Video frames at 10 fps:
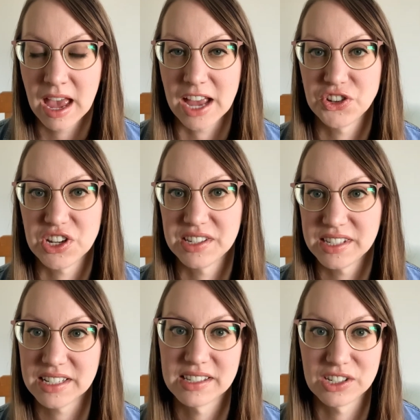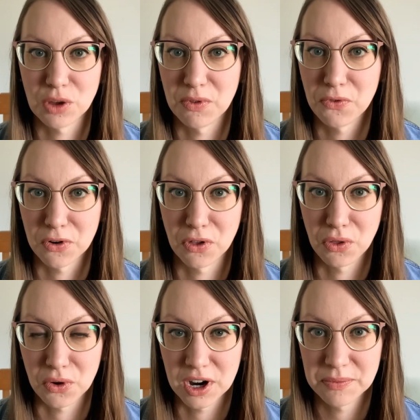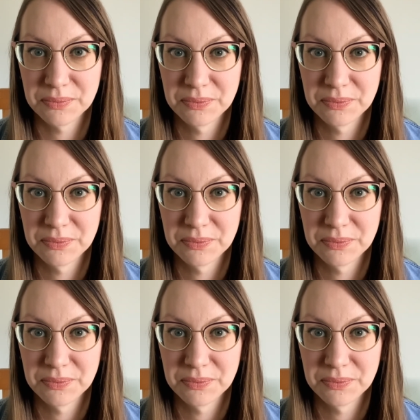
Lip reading: And she sits still before the Lord.